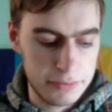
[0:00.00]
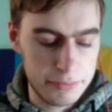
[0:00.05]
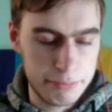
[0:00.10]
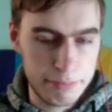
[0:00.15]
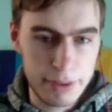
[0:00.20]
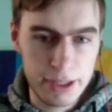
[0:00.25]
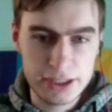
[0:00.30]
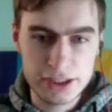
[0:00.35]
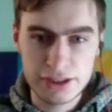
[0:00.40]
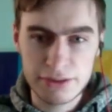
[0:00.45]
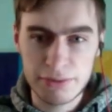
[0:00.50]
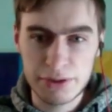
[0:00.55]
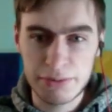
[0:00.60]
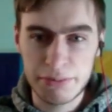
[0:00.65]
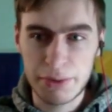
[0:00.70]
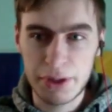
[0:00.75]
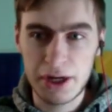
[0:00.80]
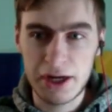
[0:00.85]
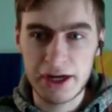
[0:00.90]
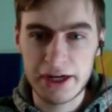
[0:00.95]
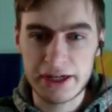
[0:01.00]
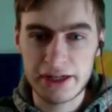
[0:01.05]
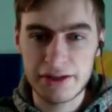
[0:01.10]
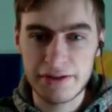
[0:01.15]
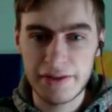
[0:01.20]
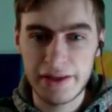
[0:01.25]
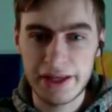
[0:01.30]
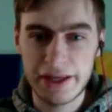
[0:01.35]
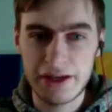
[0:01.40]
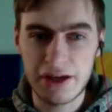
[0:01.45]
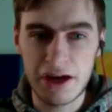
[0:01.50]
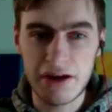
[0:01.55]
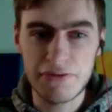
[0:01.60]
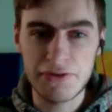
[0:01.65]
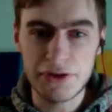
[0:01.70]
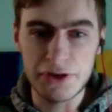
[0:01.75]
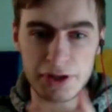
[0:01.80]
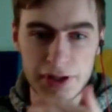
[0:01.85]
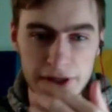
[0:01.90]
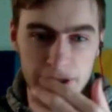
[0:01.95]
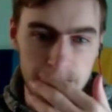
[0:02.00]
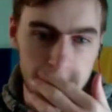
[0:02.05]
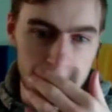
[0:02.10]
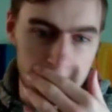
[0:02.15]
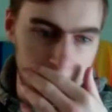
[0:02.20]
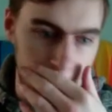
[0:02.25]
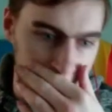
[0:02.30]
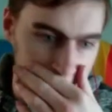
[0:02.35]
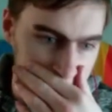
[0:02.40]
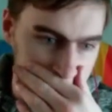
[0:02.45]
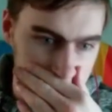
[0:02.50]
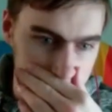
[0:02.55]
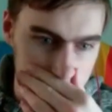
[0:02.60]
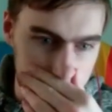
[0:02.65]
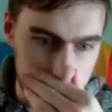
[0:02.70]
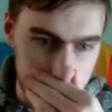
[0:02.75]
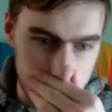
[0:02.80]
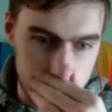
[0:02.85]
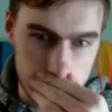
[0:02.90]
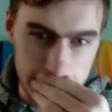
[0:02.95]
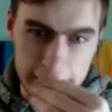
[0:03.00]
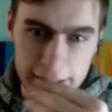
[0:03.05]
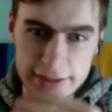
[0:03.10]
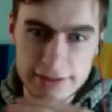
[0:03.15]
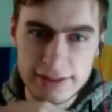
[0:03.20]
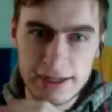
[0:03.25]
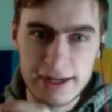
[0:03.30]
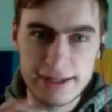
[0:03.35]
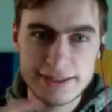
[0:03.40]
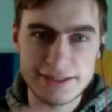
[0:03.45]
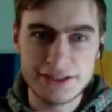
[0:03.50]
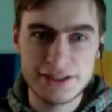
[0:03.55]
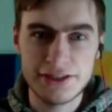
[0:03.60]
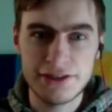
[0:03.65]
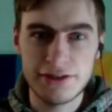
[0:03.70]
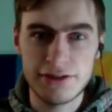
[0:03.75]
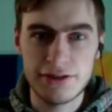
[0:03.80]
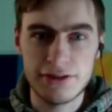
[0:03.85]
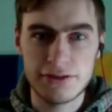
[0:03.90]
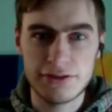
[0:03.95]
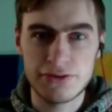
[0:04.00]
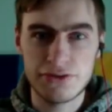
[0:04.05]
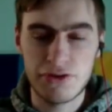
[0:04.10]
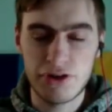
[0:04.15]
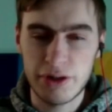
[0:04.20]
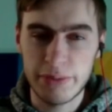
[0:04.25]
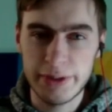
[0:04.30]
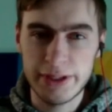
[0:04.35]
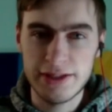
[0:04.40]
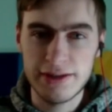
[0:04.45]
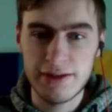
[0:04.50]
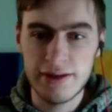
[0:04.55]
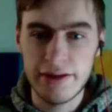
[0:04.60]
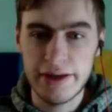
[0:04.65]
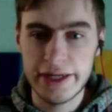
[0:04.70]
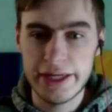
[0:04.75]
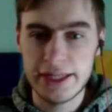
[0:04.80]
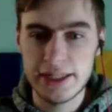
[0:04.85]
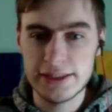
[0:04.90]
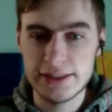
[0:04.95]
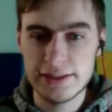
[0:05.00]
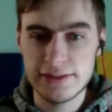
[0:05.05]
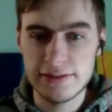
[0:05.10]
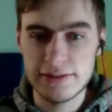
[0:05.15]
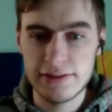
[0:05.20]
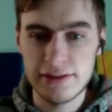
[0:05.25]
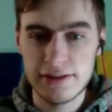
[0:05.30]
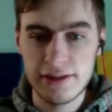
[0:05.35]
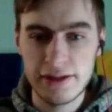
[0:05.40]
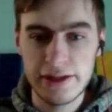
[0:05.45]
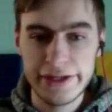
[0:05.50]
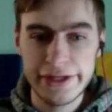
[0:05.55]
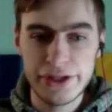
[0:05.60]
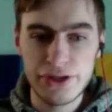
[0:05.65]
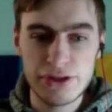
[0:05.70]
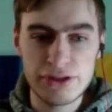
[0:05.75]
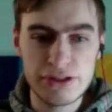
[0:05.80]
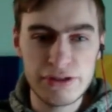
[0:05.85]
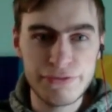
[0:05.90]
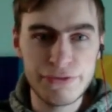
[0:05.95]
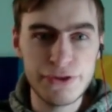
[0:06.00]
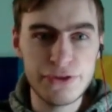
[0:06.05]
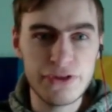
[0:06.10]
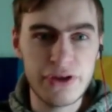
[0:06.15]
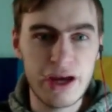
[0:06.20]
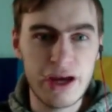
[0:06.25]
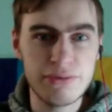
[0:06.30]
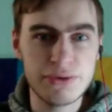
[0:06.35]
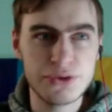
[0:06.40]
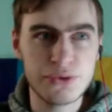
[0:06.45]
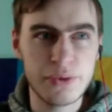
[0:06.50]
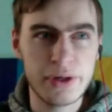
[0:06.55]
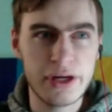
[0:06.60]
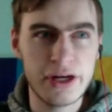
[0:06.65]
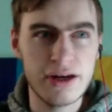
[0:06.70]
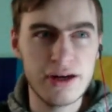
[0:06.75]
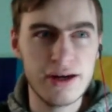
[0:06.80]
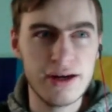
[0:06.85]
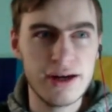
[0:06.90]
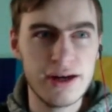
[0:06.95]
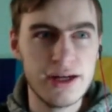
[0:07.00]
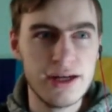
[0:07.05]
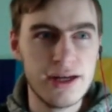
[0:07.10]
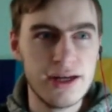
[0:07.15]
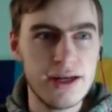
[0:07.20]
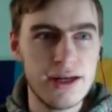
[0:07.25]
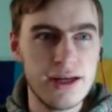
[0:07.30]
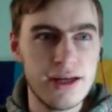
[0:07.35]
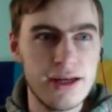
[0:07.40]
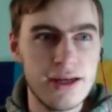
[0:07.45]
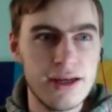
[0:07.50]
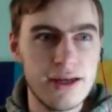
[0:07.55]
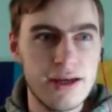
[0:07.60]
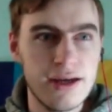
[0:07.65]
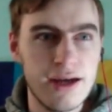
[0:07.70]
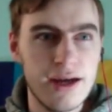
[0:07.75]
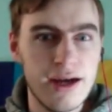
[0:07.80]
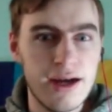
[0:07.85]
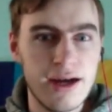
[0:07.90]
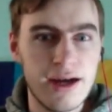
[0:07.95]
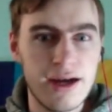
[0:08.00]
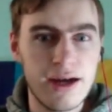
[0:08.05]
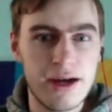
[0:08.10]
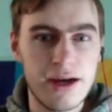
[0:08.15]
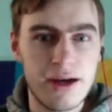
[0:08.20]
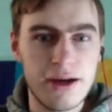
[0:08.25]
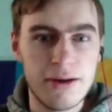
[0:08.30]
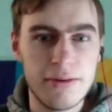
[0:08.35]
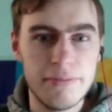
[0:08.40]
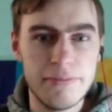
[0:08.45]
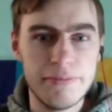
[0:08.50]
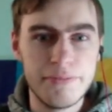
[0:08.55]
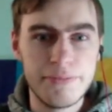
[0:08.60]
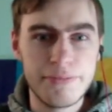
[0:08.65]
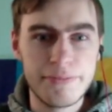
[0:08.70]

Benjamin Bach, they covered the Tata Steel tournament, and there's a few times where the